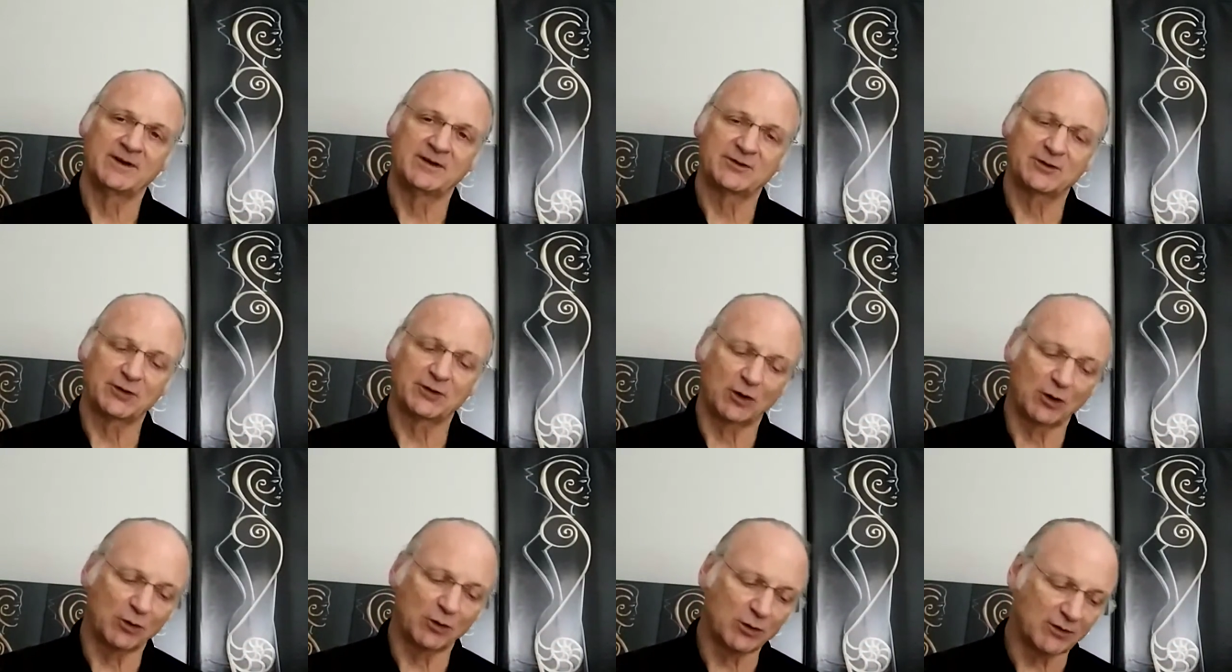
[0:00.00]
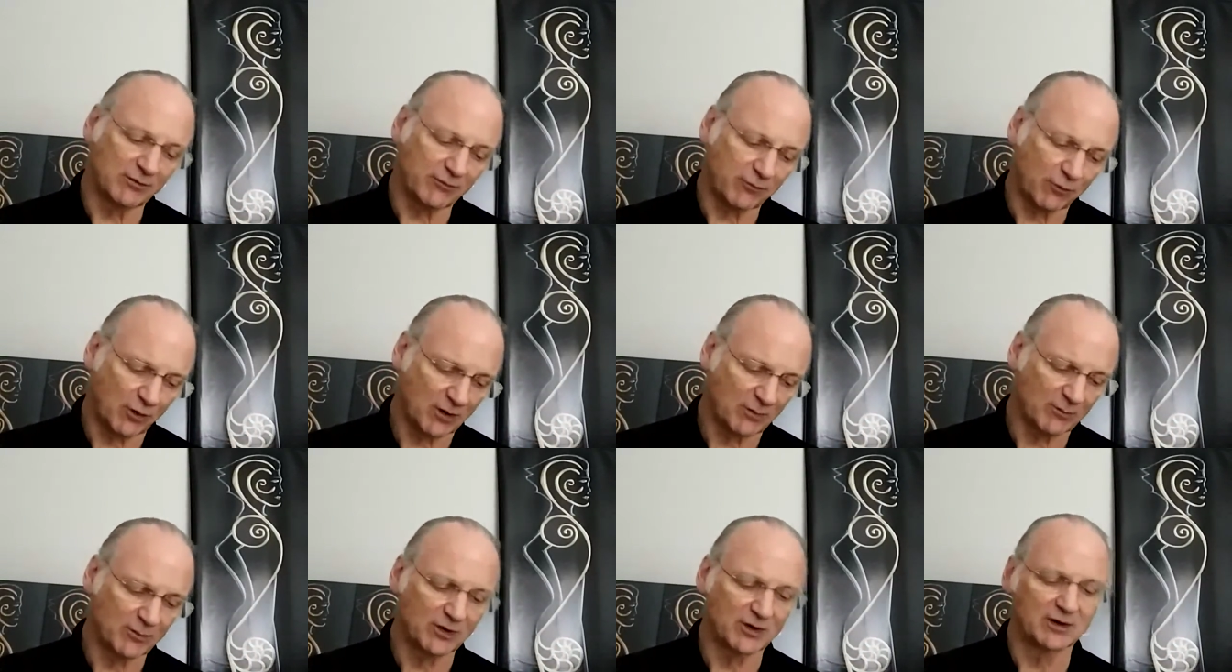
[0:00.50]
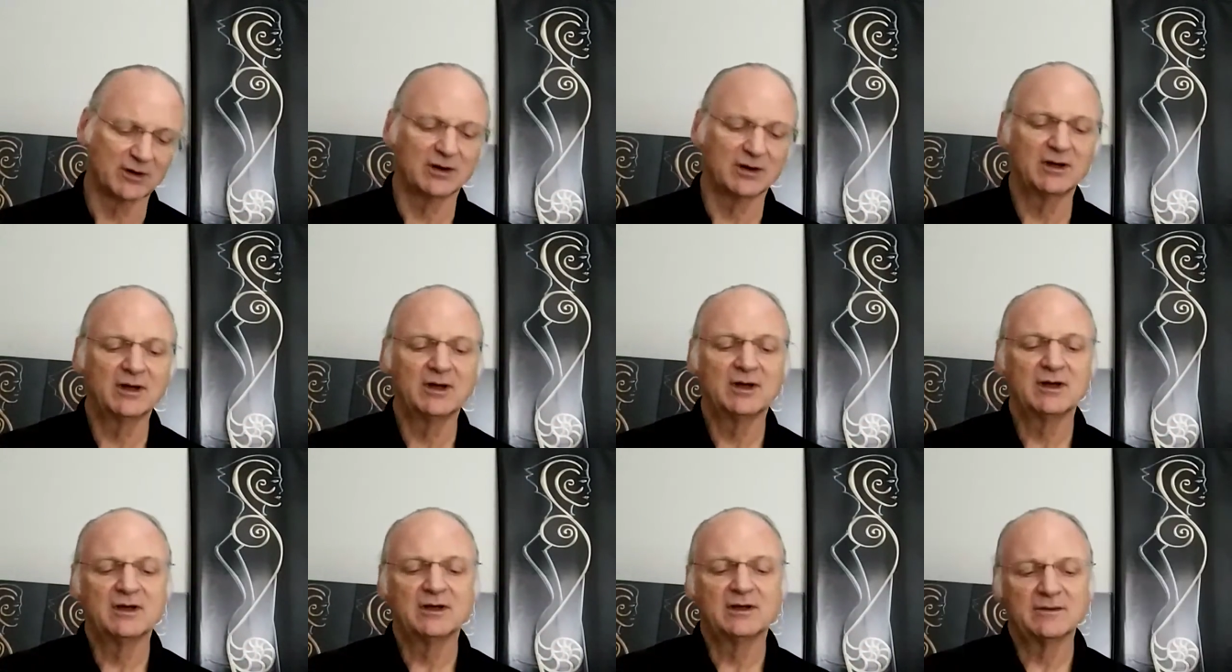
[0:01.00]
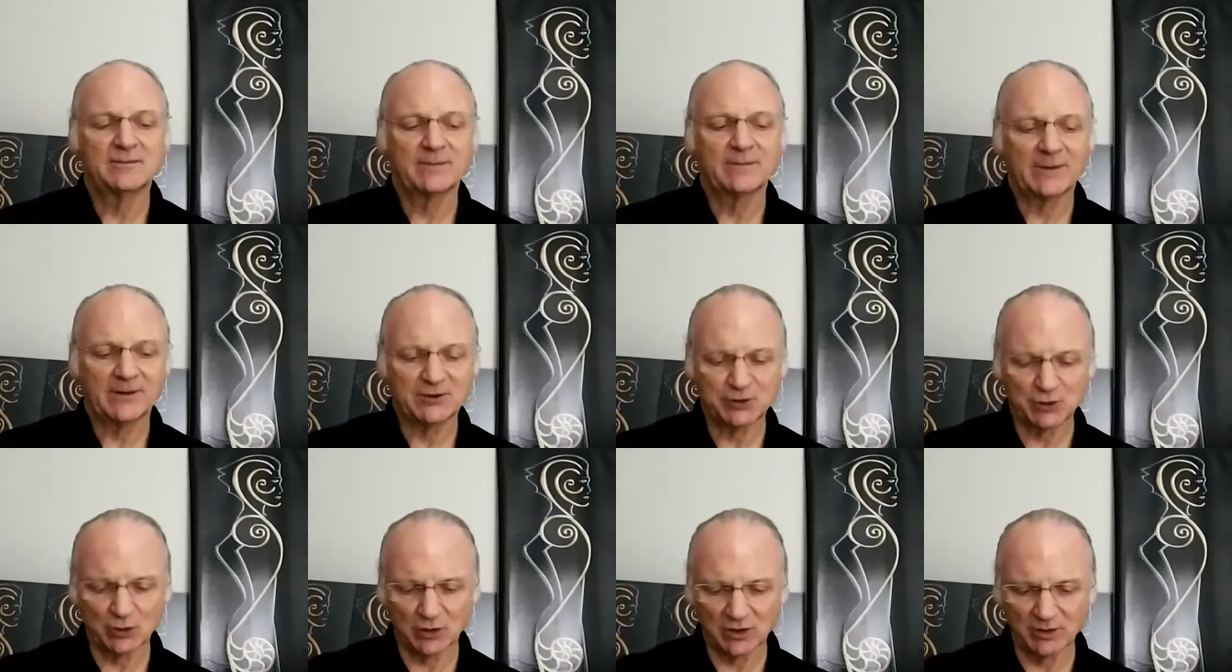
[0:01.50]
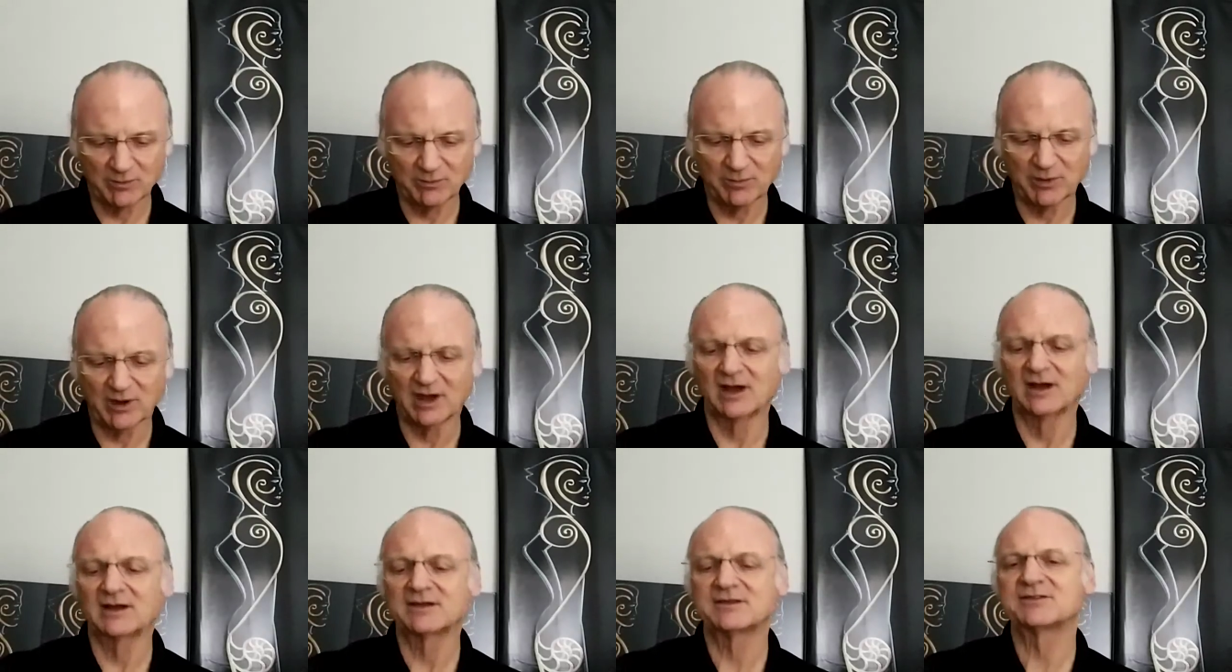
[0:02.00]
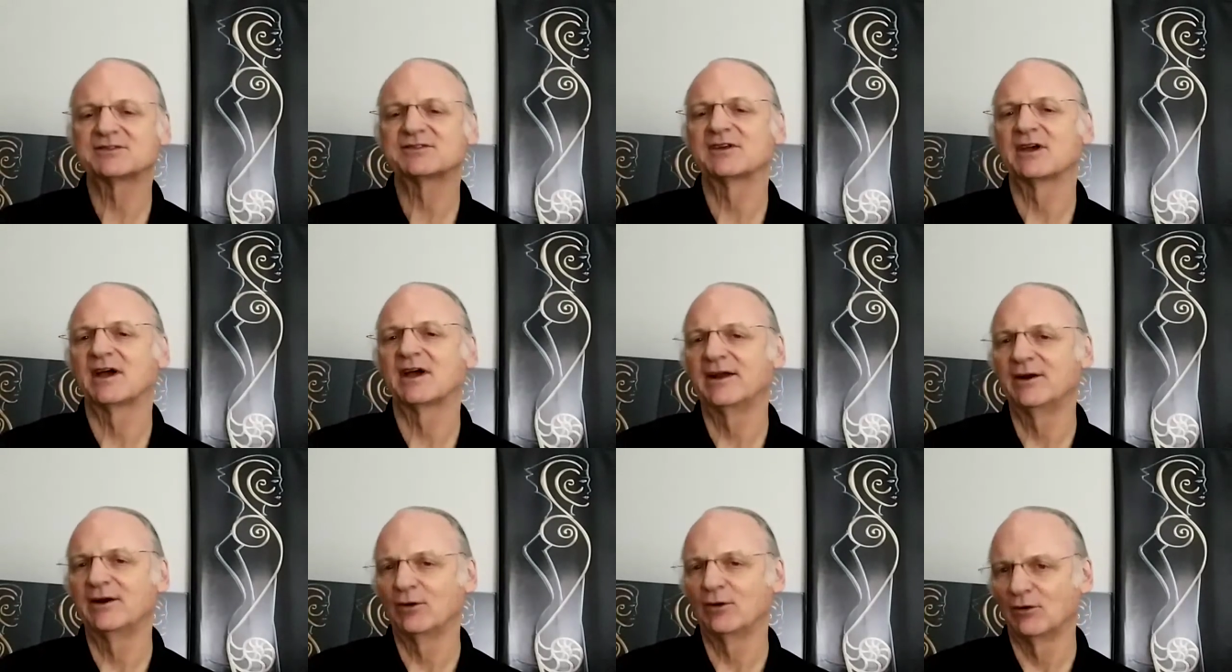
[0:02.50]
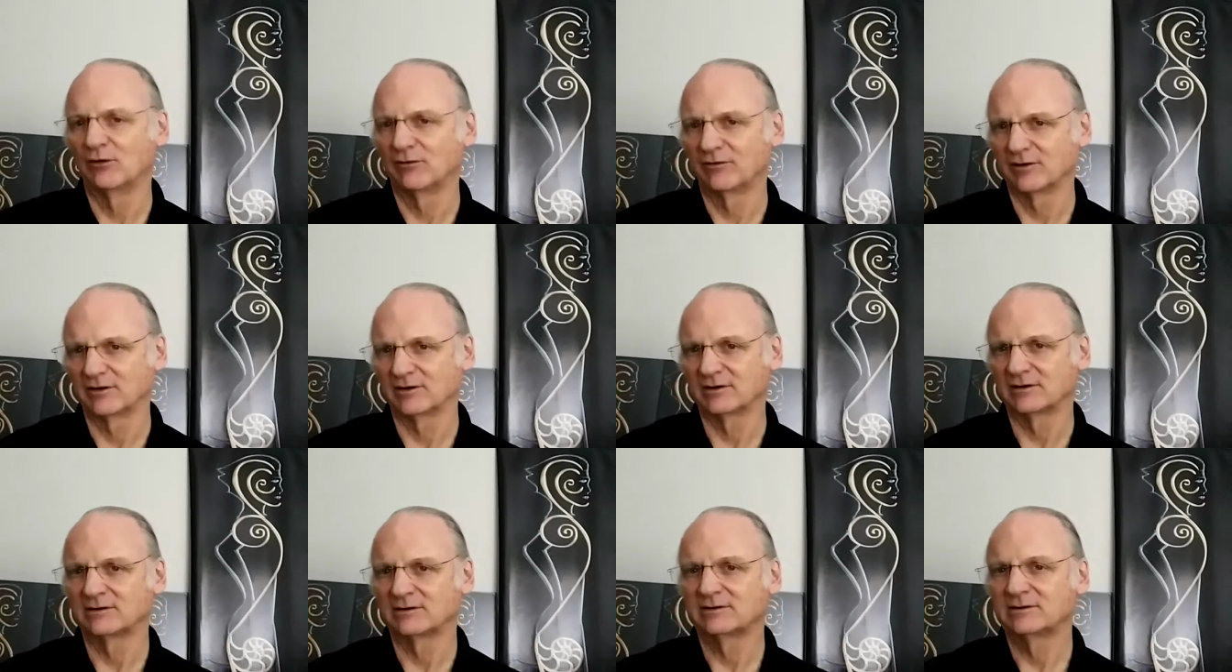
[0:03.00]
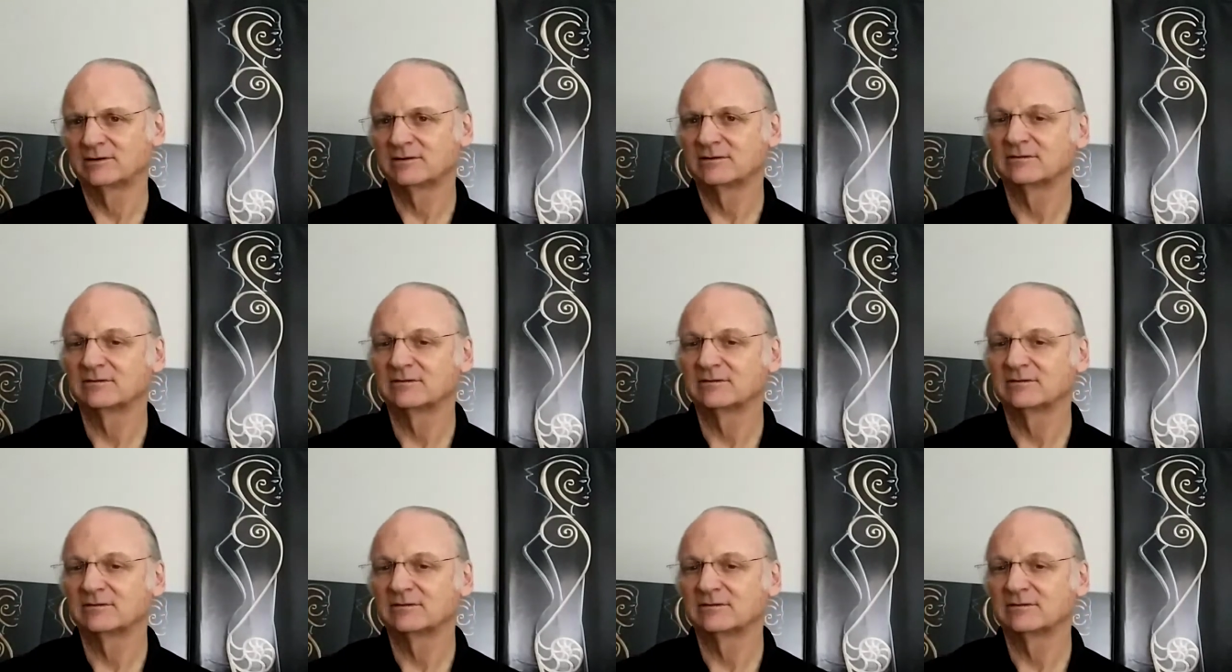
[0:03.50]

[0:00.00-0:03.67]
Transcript: So reformer, short box, side over.